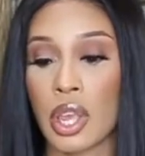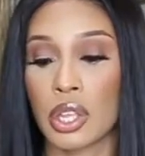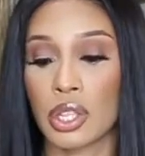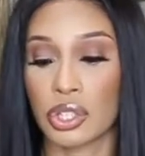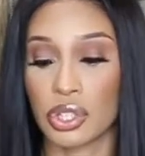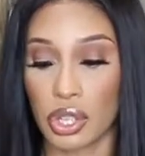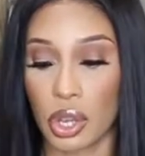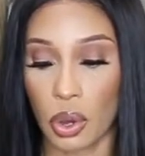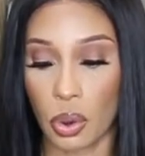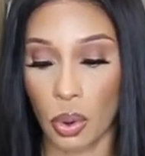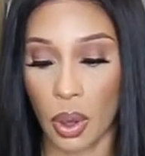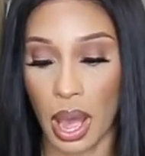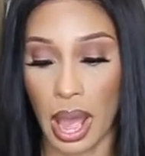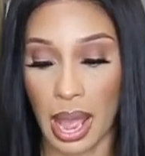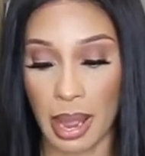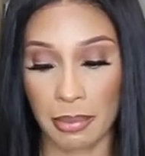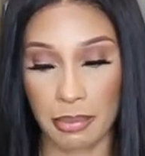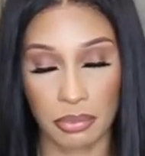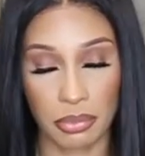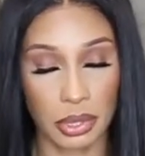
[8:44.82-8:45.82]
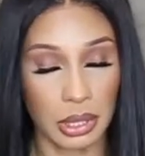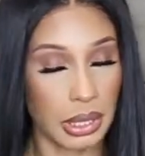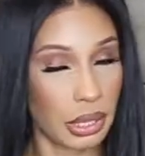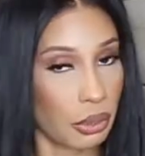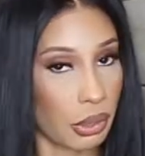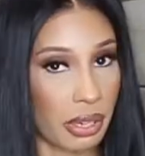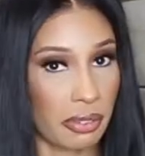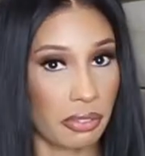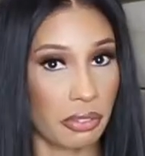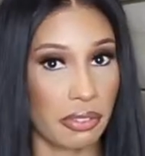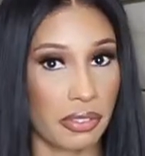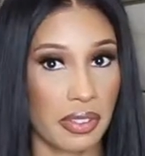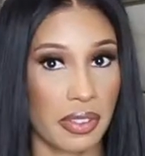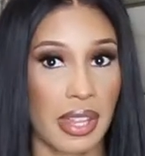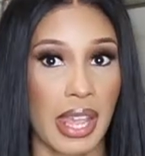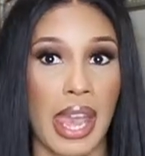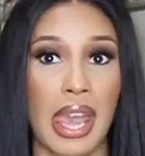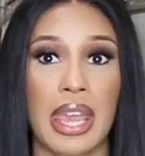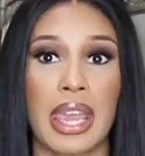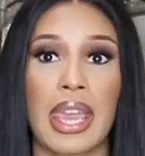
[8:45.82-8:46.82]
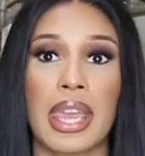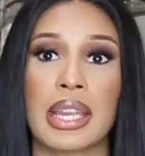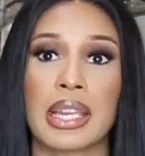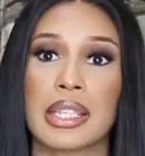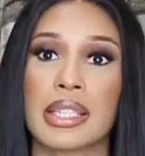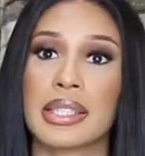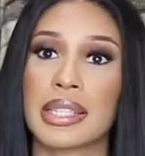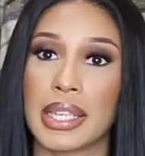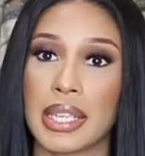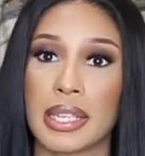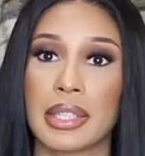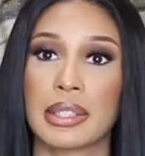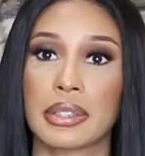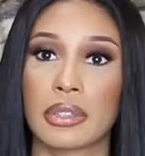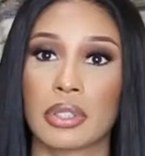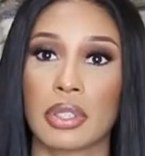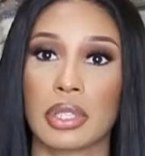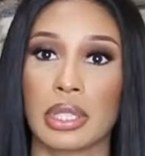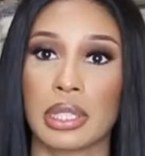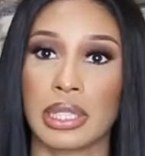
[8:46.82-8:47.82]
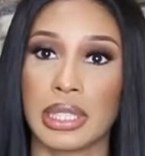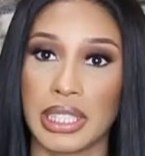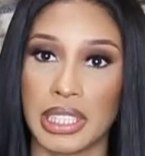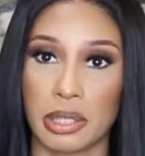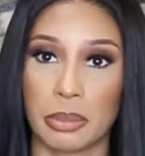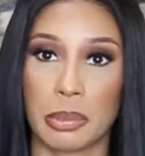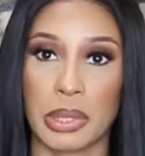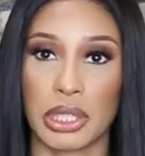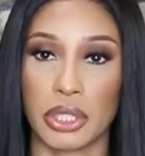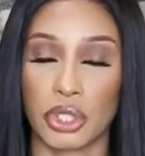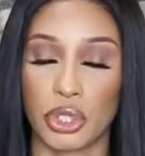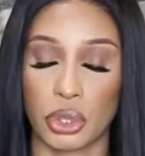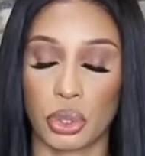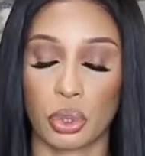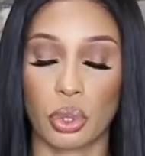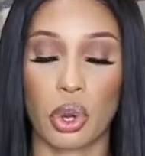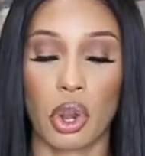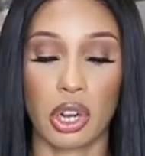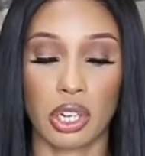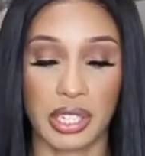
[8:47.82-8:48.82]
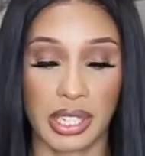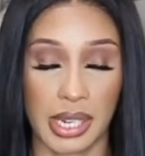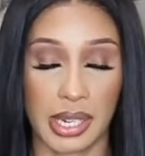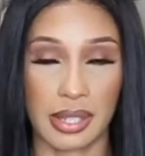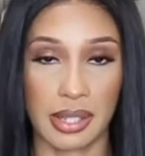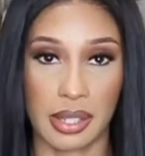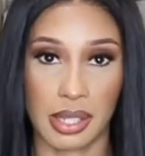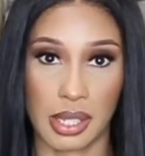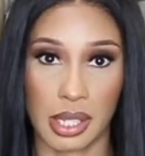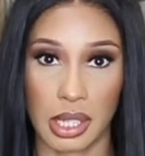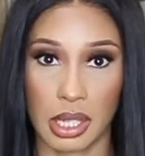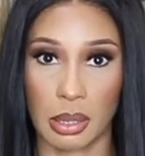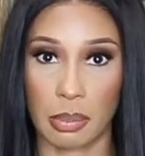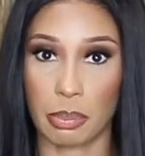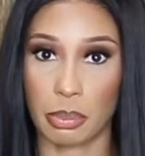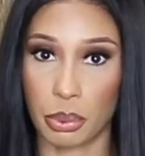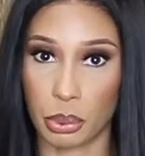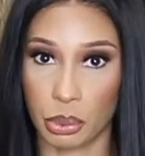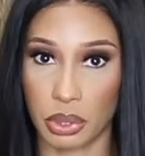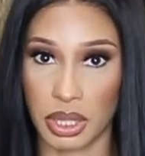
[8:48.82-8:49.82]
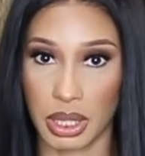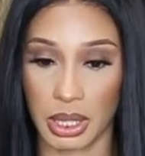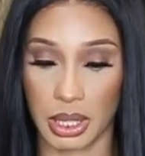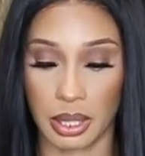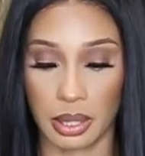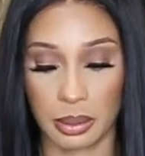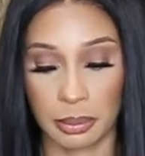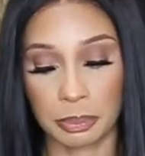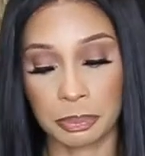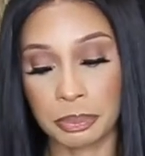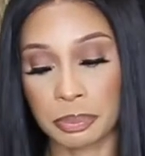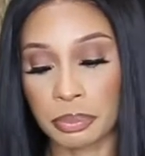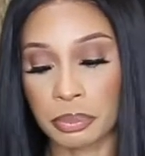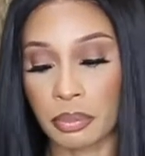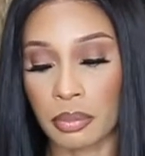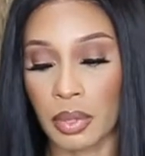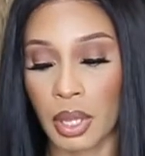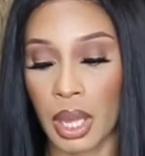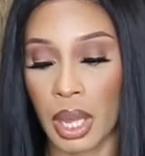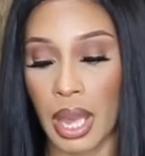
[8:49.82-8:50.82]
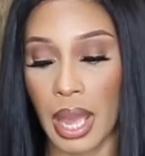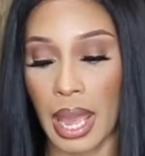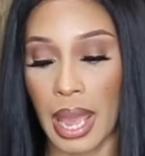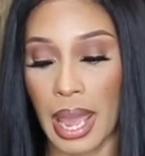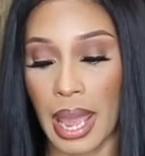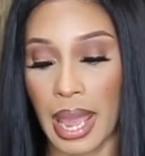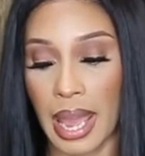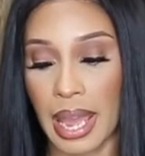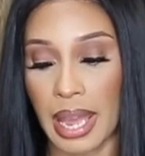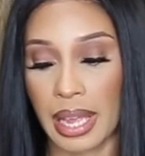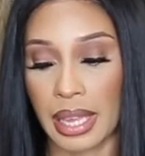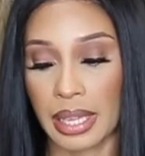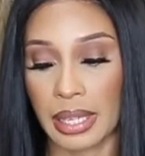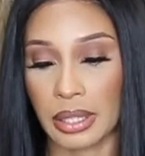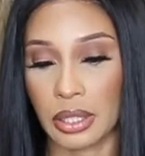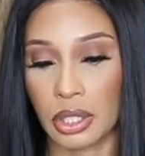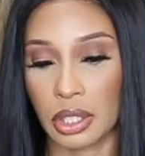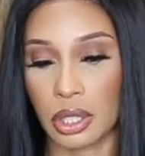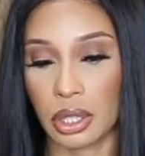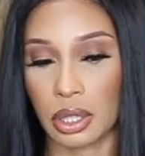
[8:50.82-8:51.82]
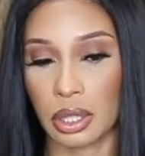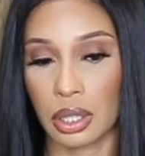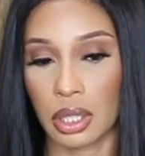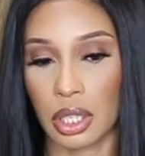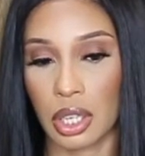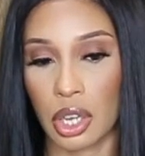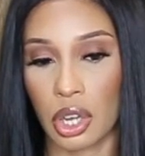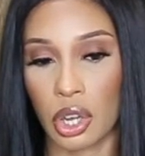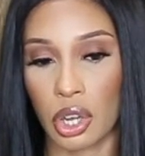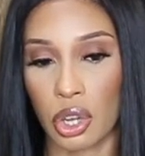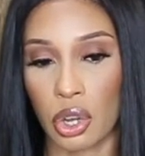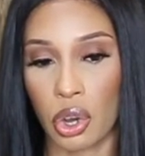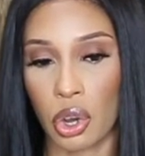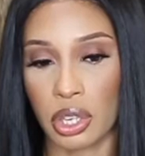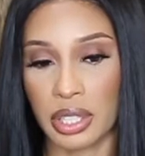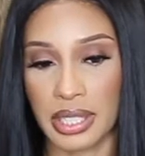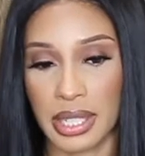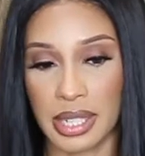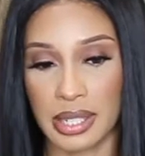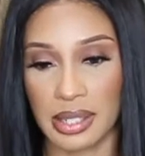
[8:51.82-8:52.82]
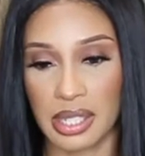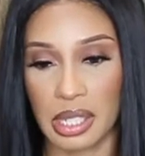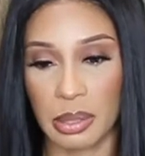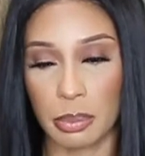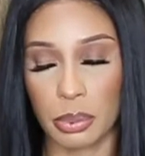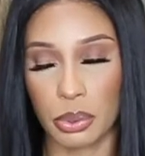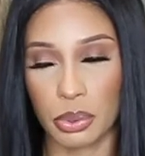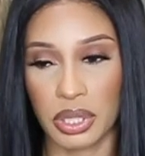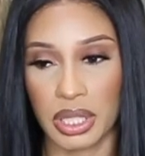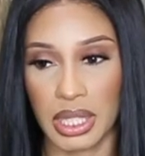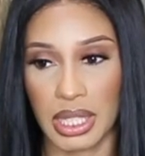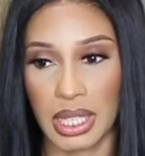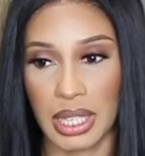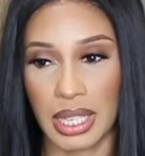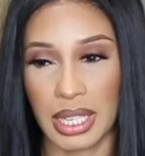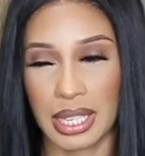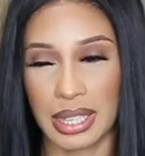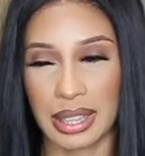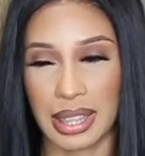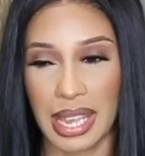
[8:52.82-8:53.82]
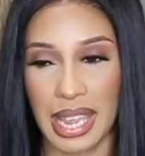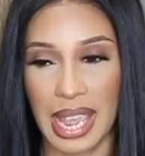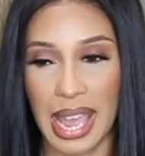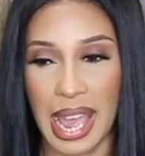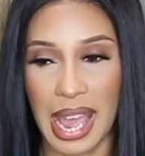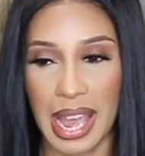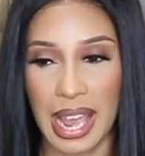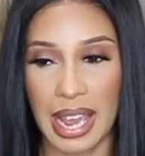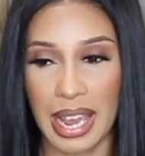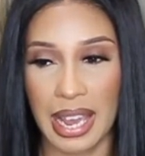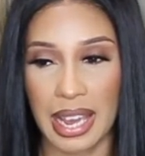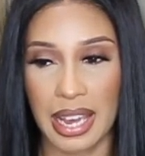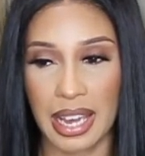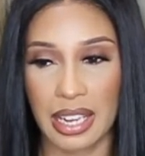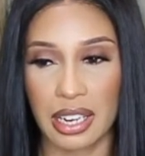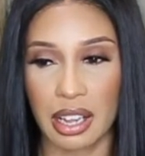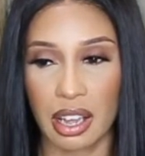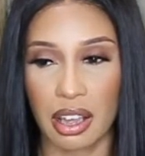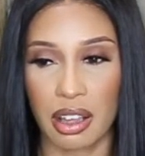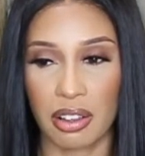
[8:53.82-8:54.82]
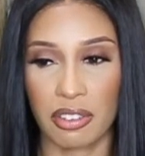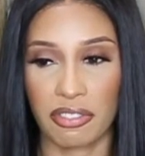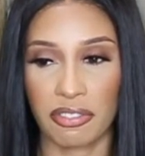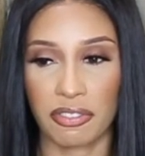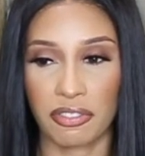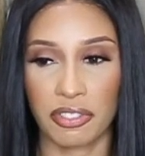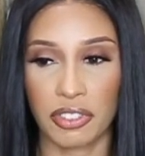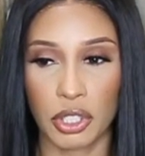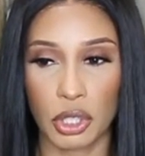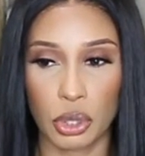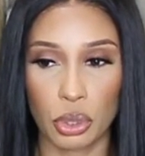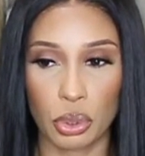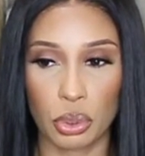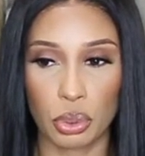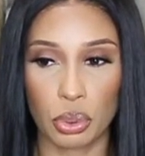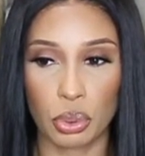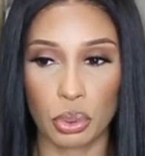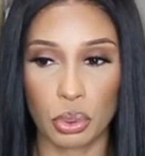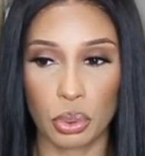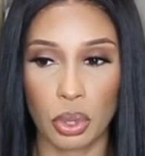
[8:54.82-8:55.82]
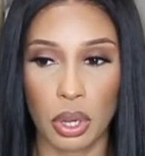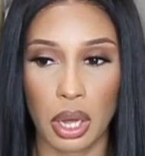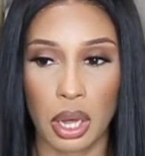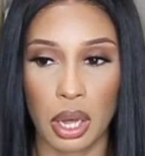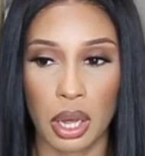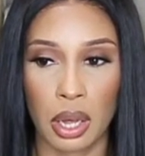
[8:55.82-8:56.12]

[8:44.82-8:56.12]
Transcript: So I'm really grateful for that, and it did lead me to Gaudenzi boutique. And Gaudenzi boutique, they had a few,